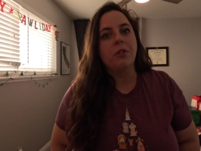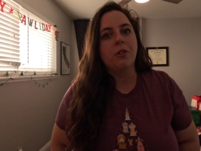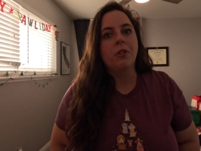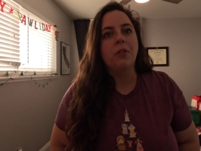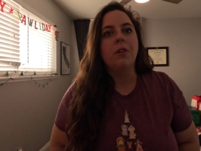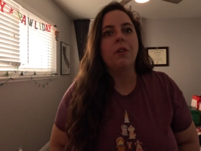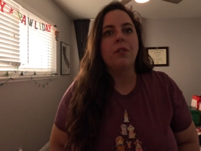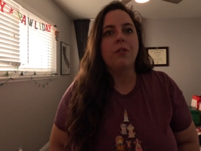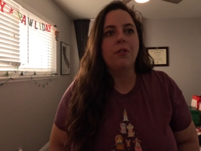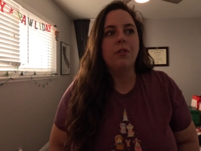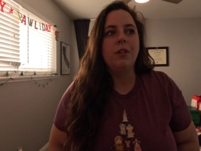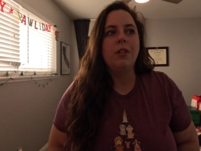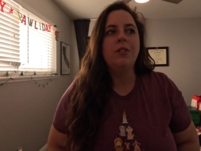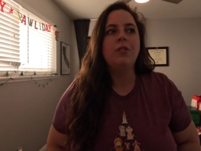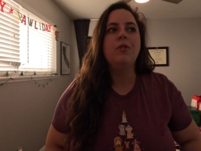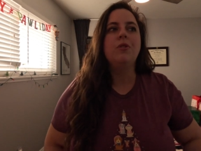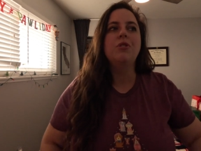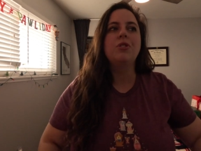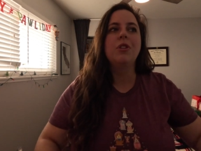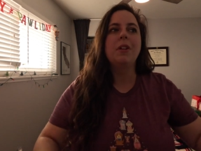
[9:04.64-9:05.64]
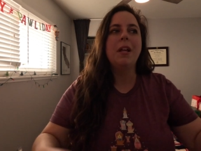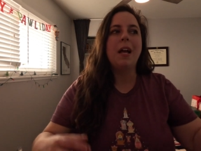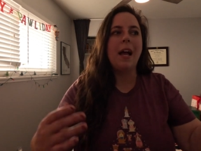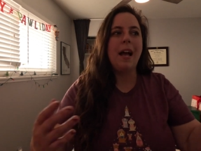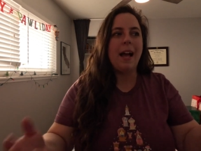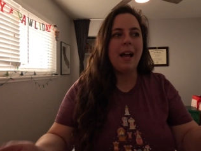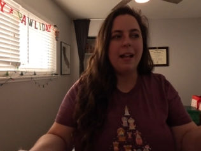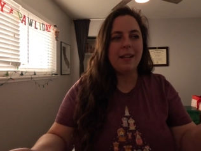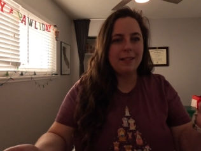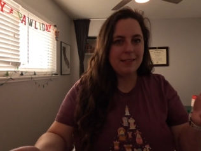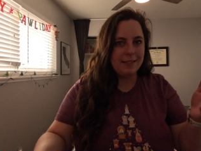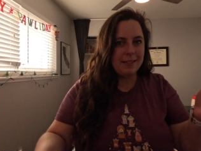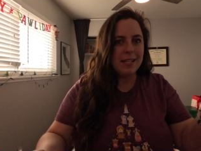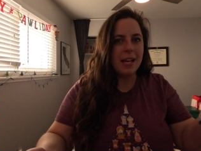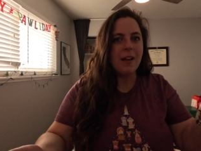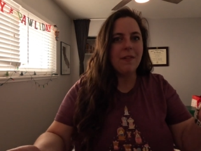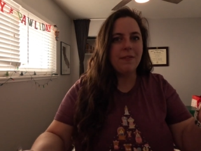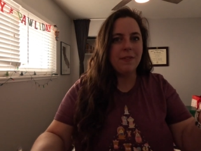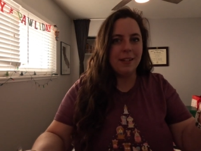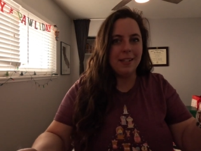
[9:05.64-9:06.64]
or early 30s, you should
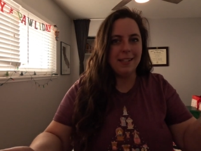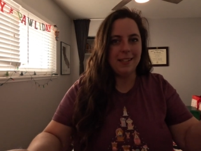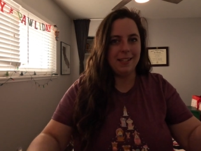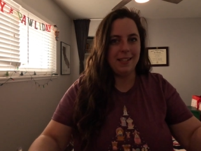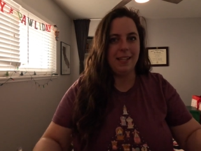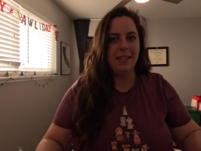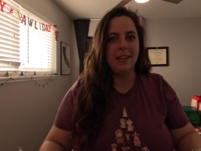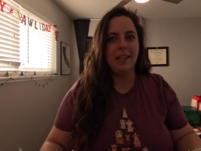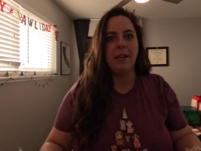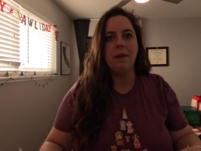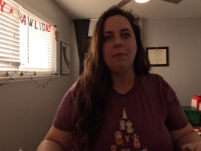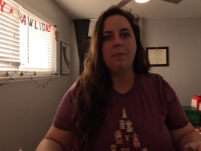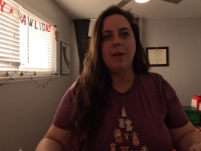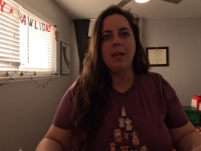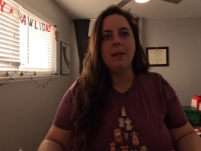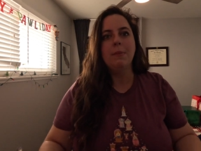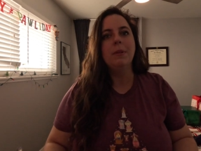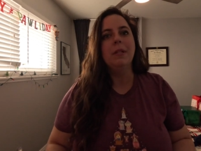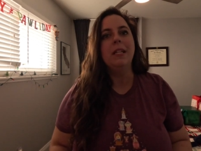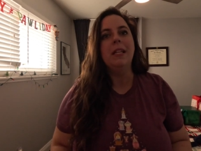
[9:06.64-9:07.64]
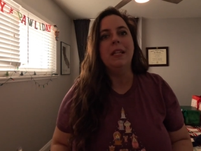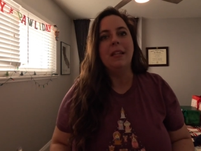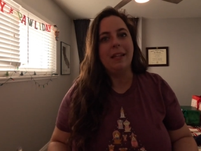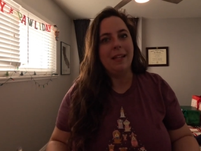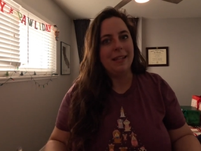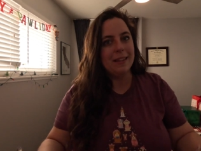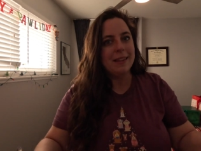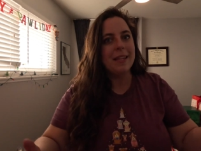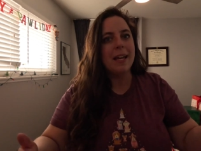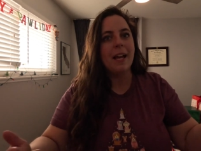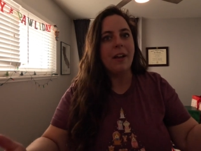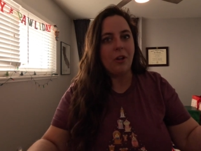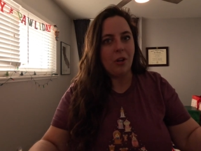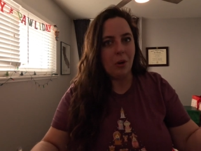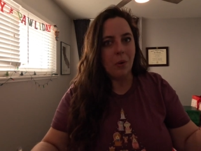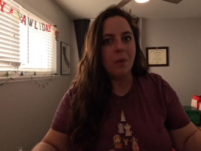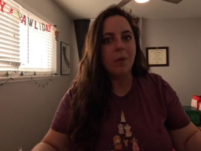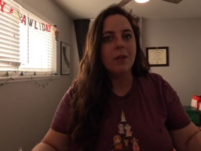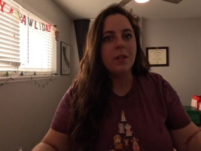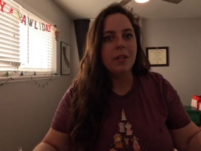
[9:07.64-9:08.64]
definitely like be able to let that
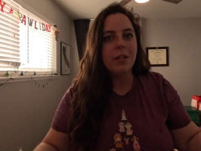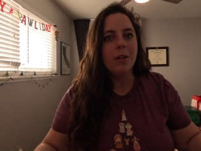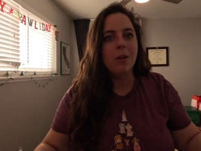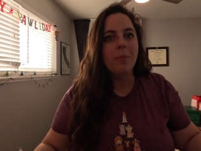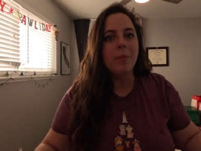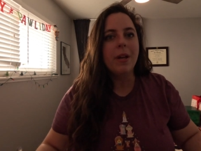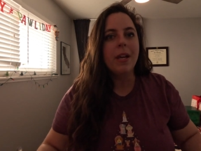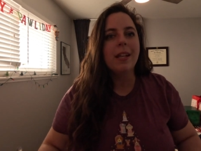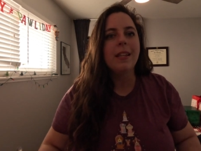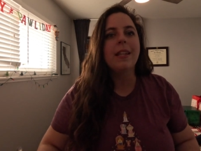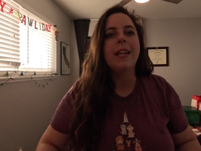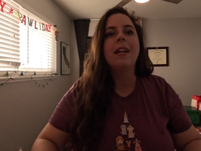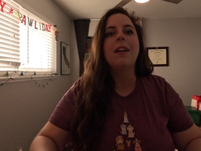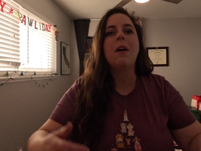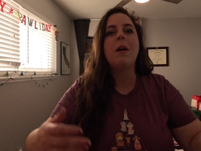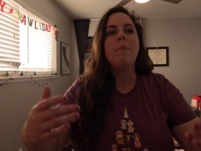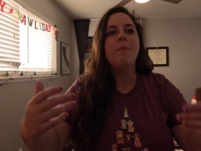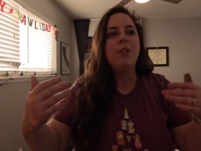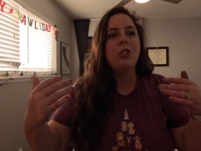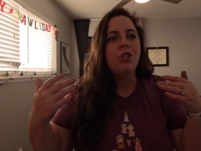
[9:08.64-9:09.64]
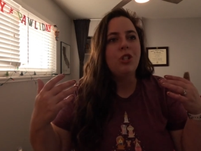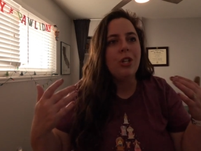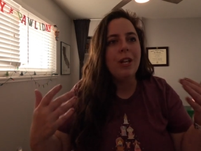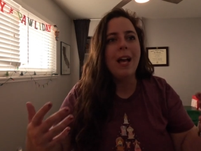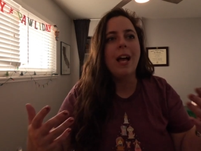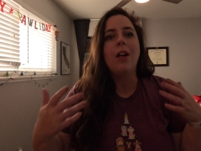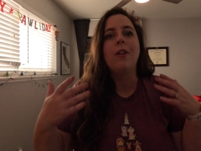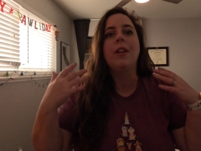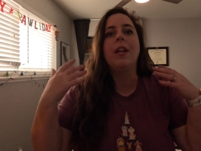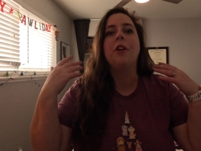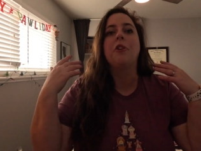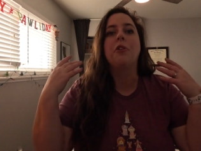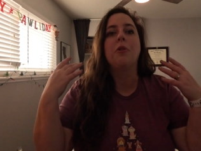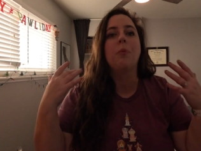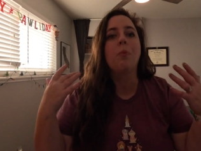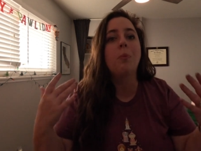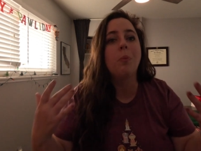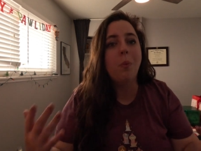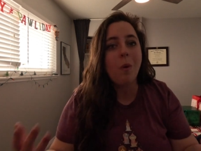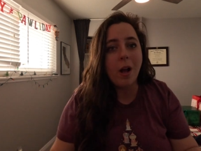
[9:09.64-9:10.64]
go a little bit. Like, I mean, she held a
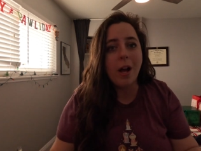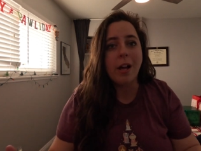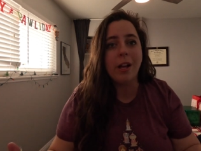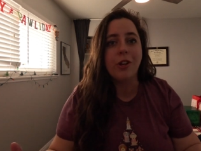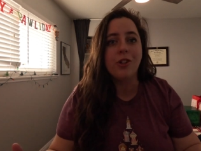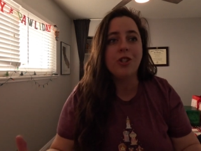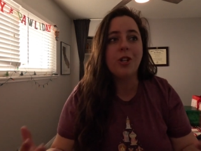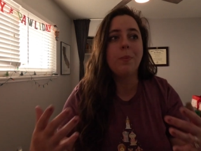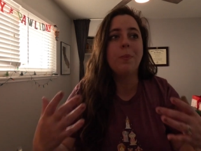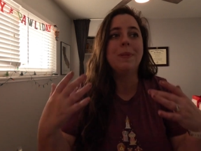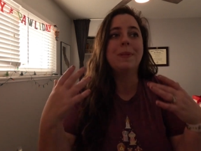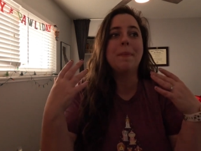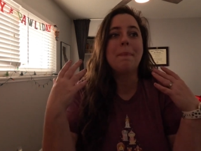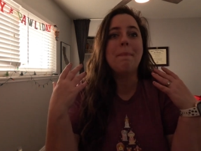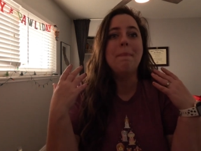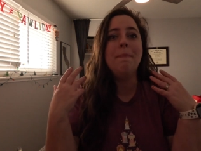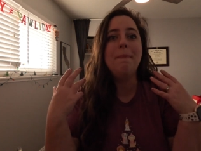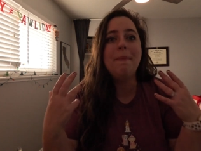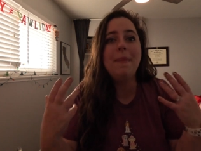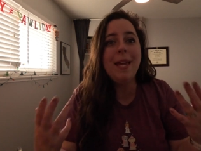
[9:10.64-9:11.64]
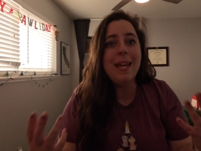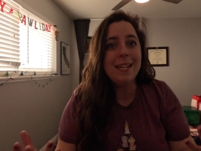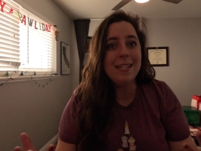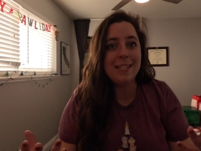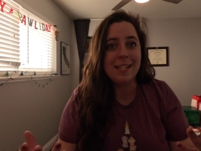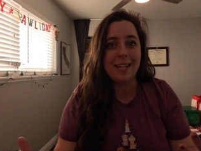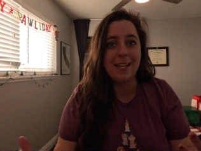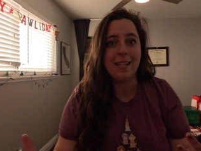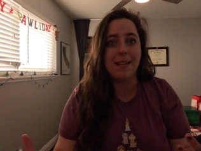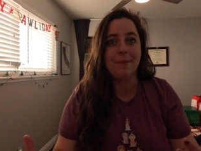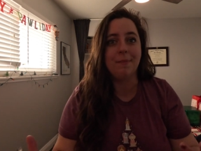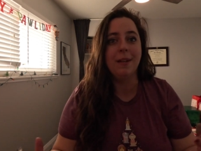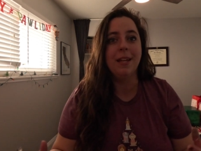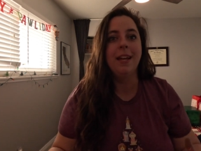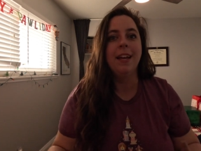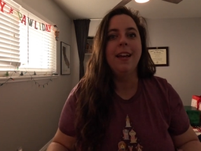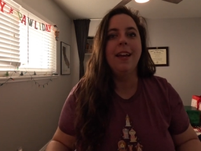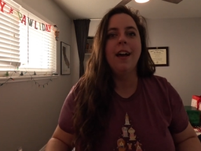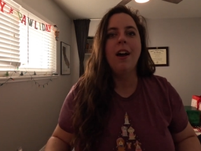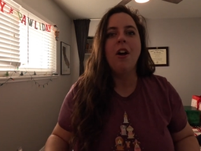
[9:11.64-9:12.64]
grudge and was mean to him
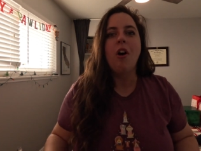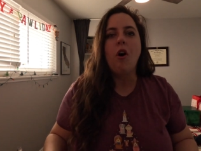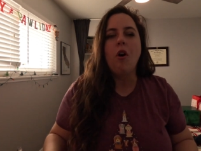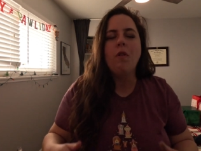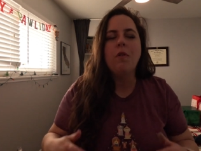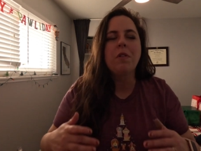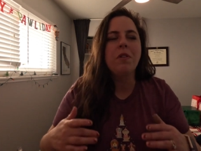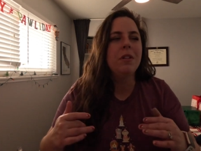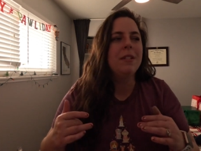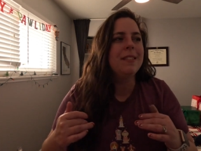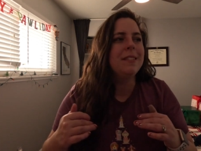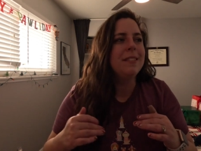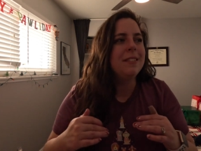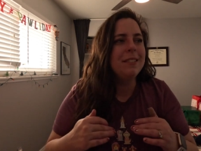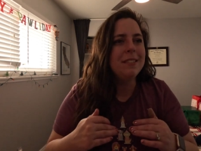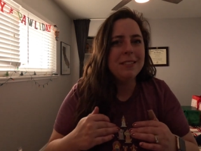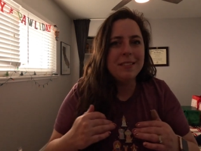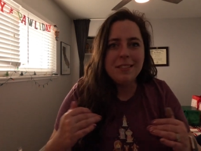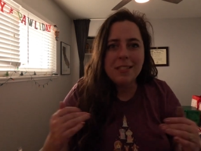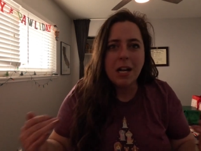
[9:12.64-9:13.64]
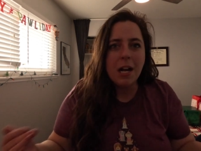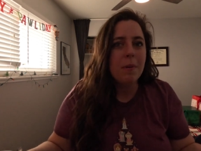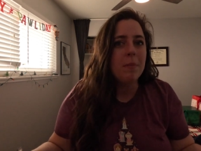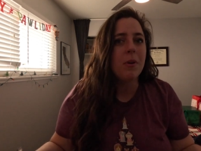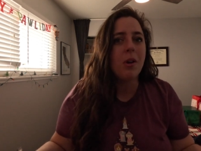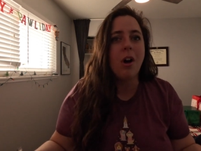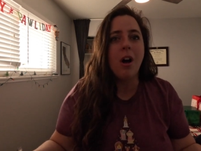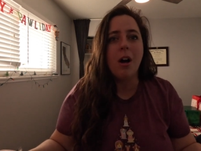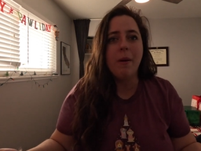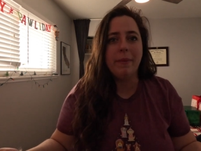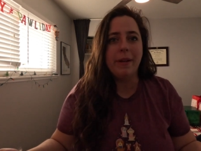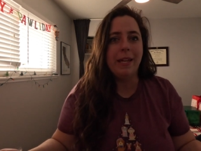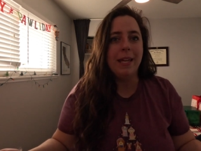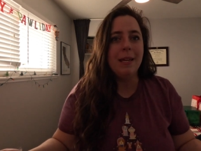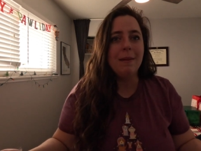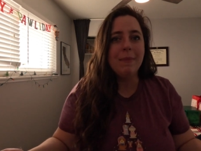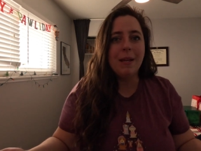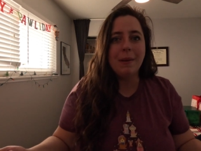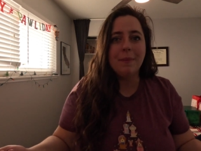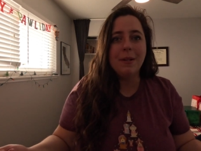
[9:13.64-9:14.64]
over this dumb comment
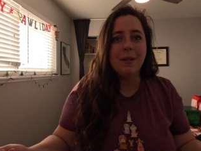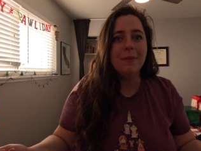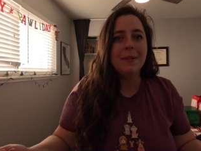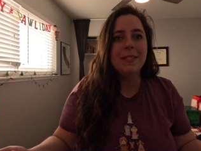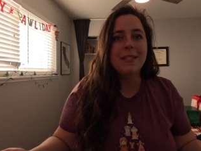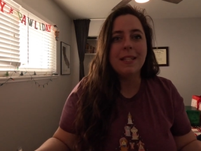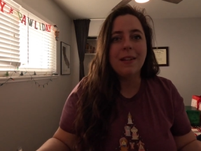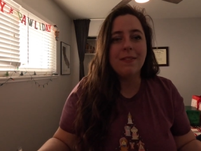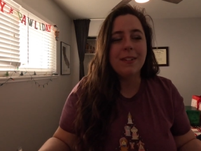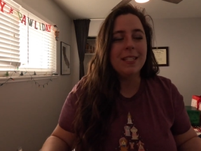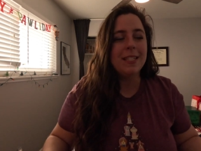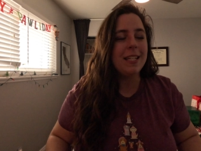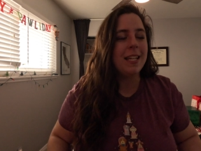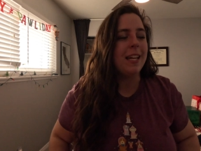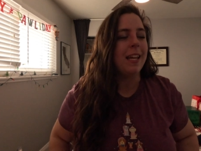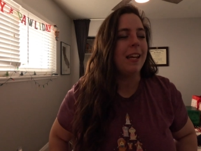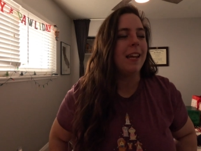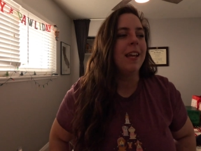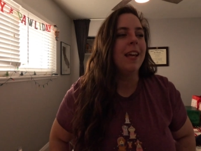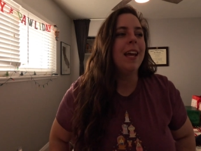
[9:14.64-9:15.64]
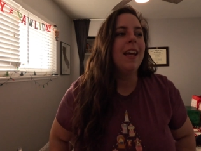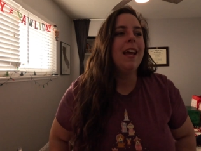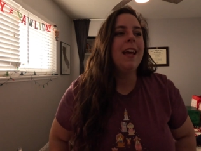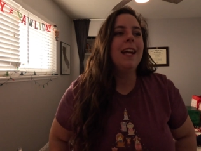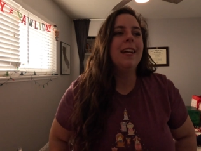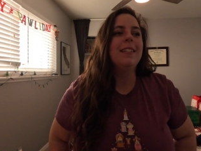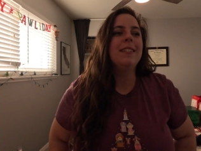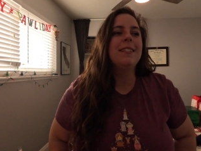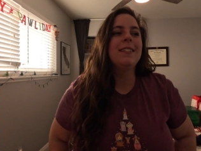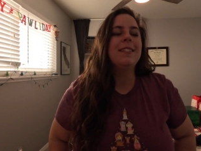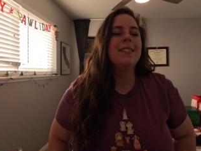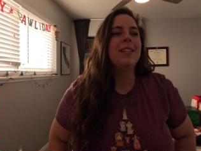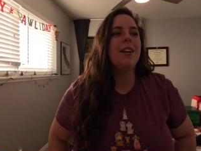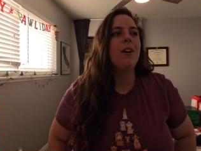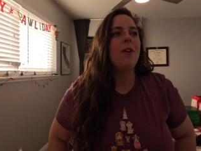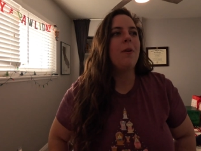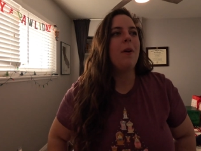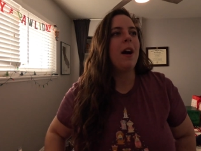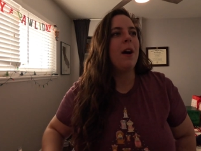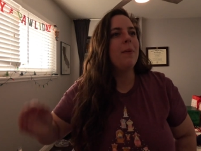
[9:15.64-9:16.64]
he made when he was 17. And
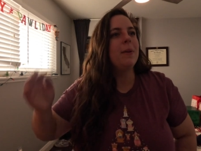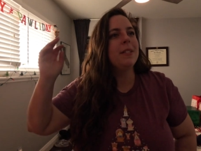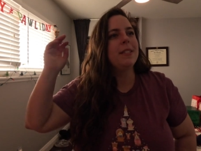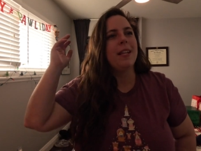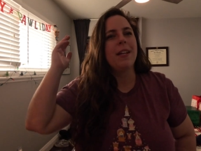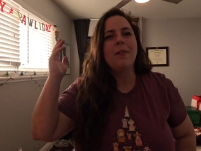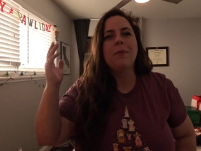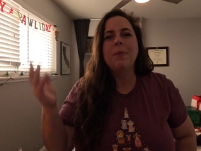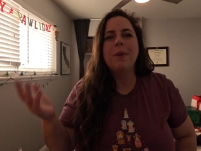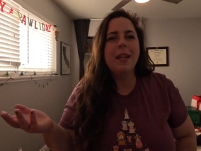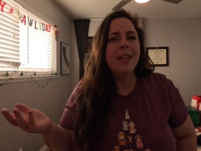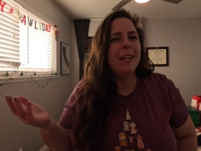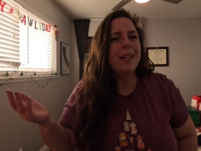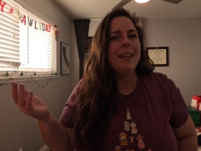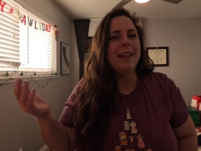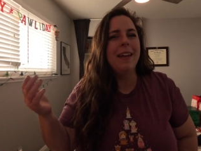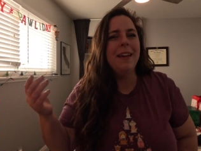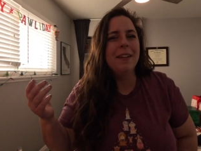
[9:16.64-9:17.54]
so I was like, really?